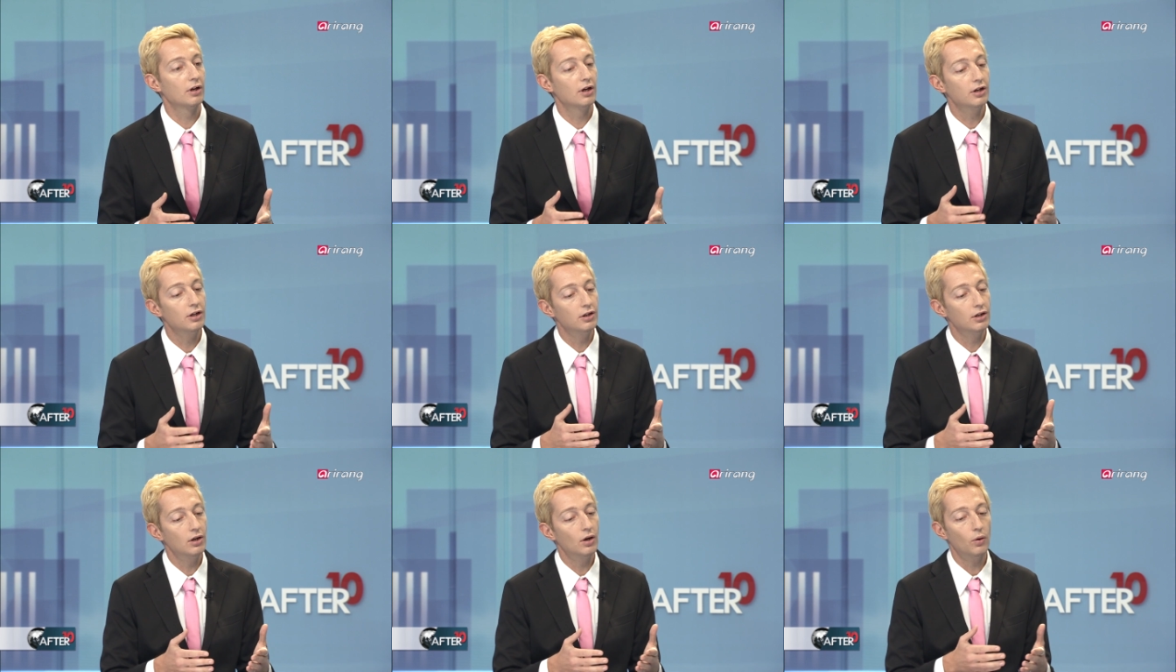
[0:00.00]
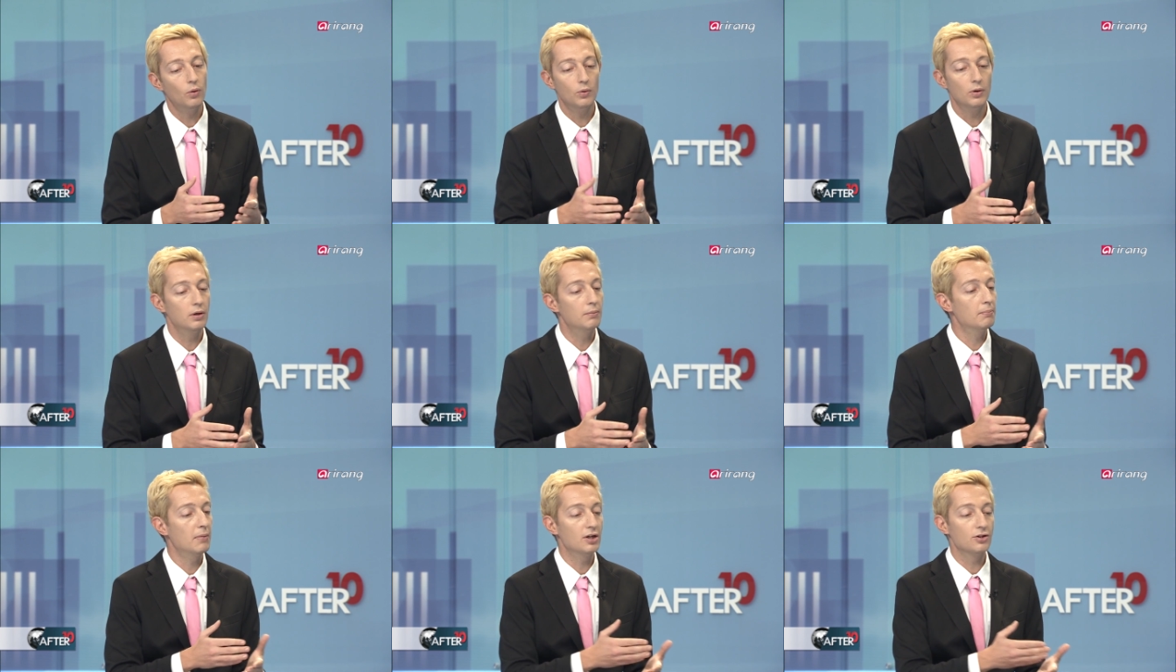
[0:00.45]

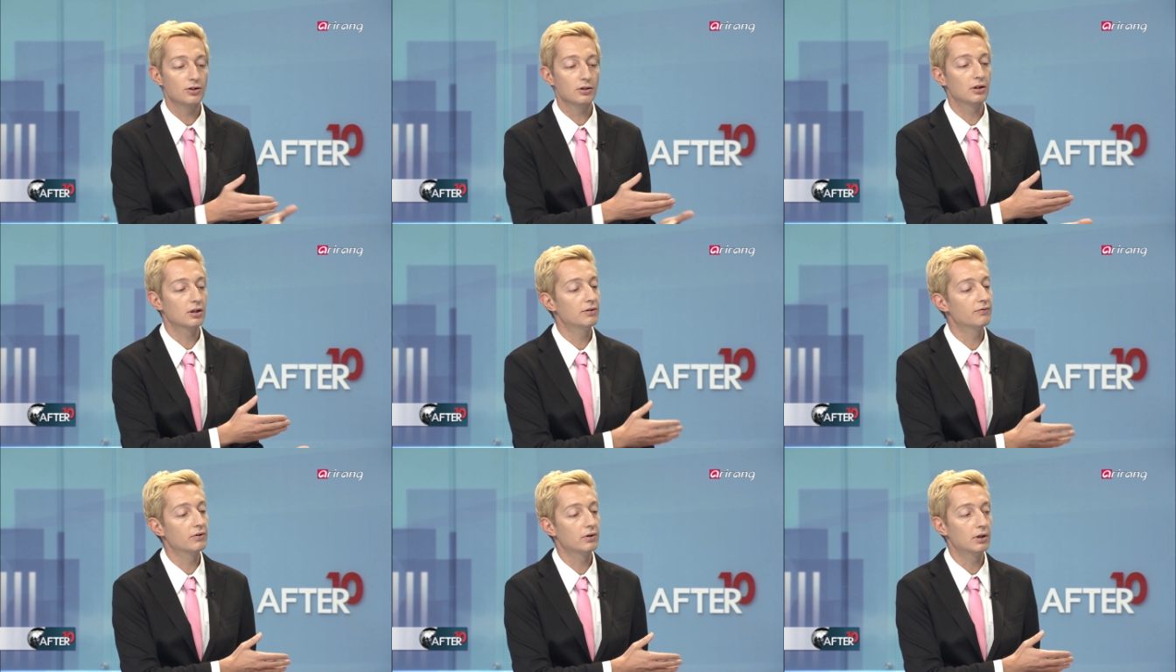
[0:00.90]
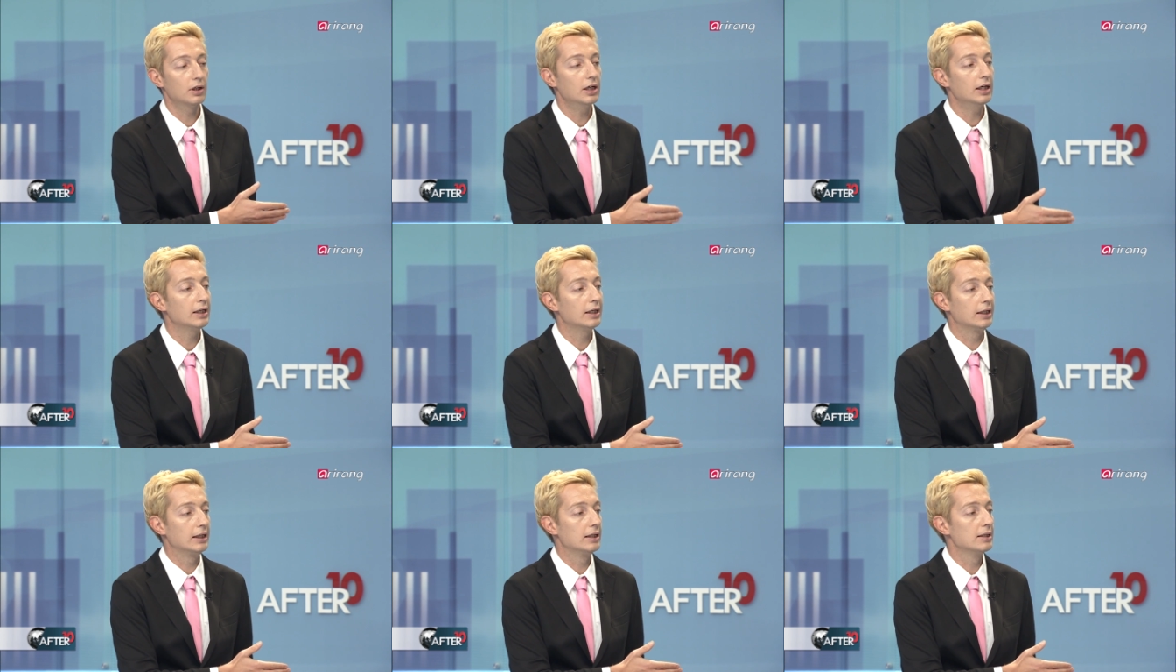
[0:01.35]
He mentioned even
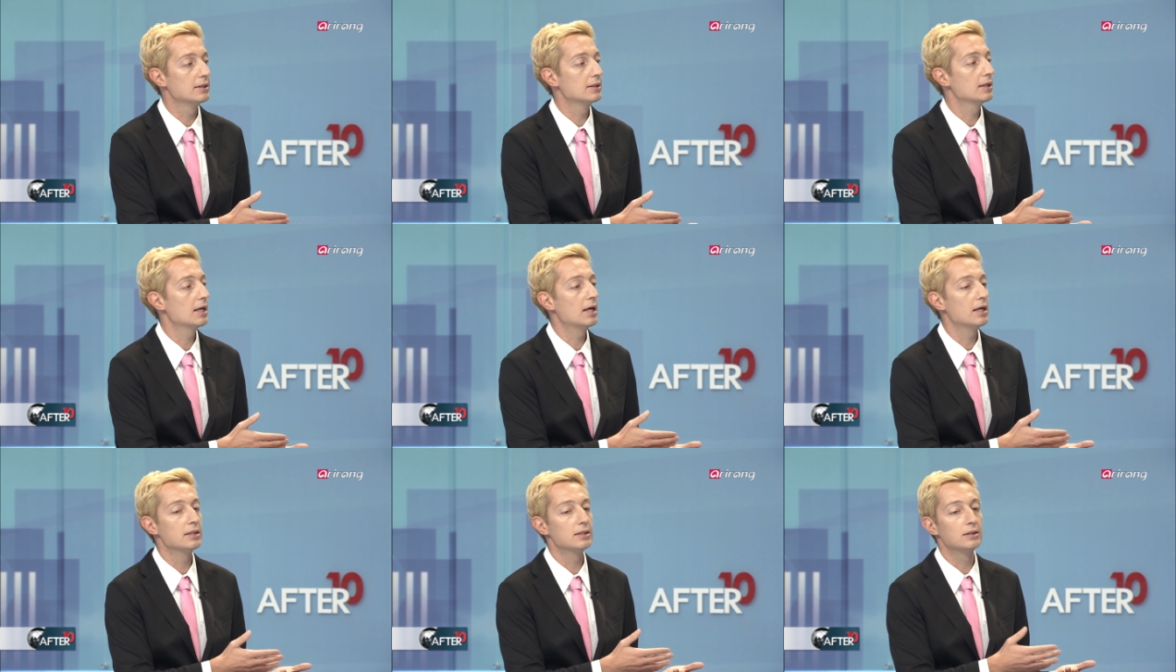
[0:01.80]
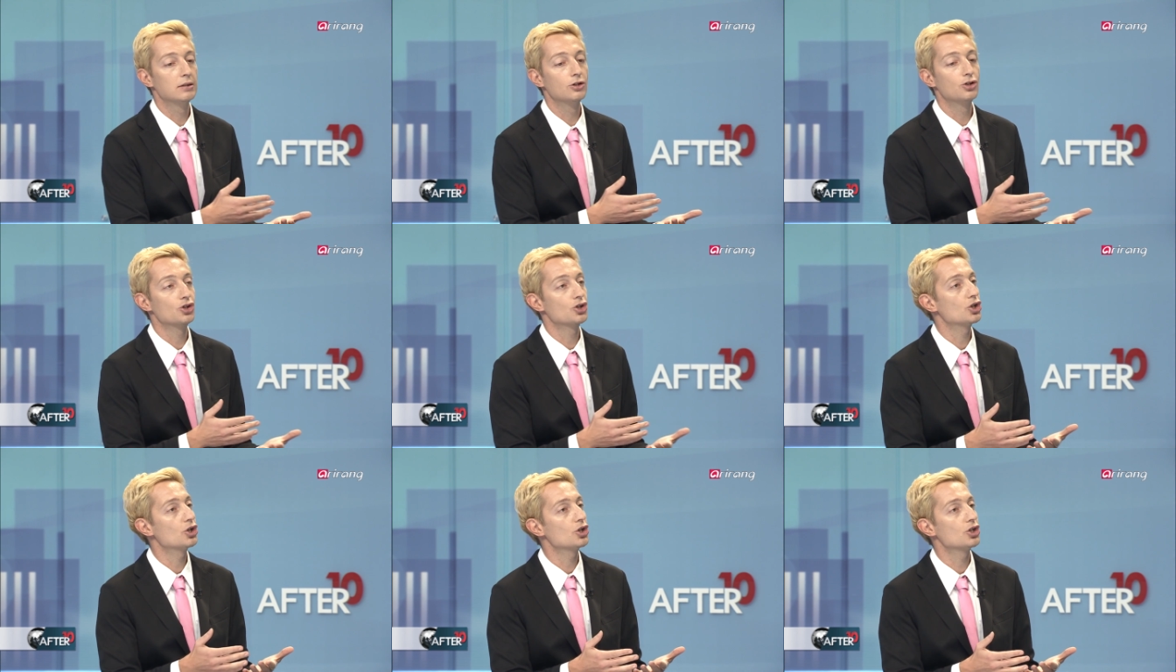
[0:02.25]
lately, he says the
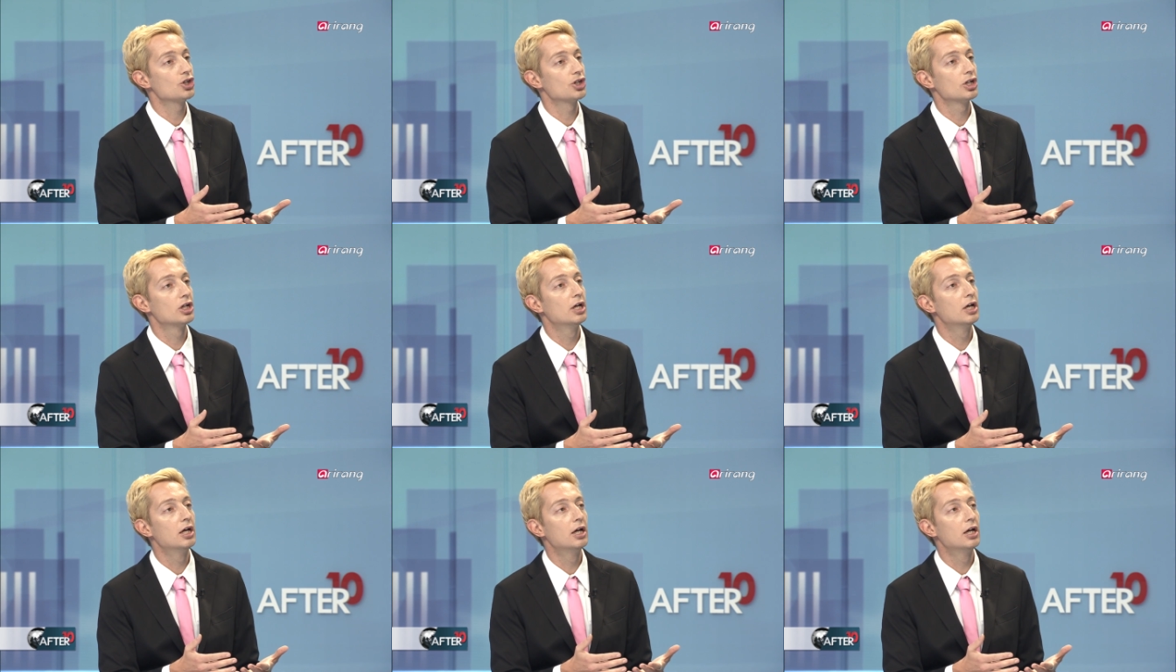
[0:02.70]
church,